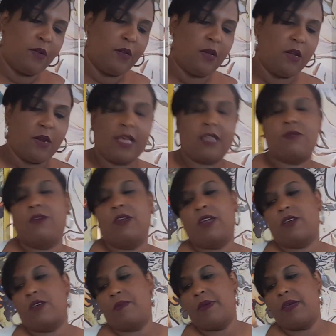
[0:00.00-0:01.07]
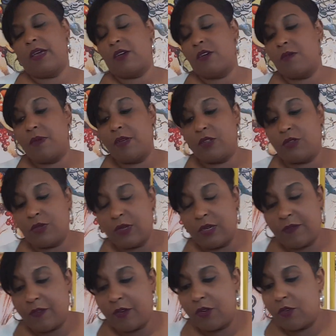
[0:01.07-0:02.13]
That's what it could be. It could be two
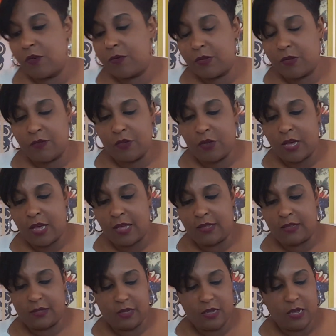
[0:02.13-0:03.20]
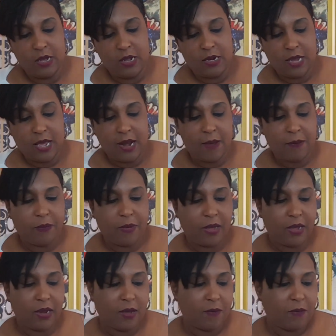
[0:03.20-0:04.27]
different groups of you guys that I'm
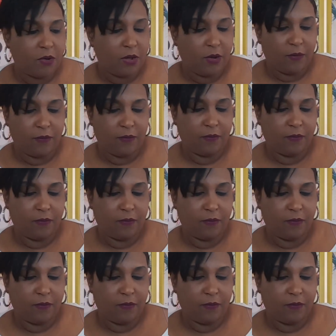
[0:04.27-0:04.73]
picking up on.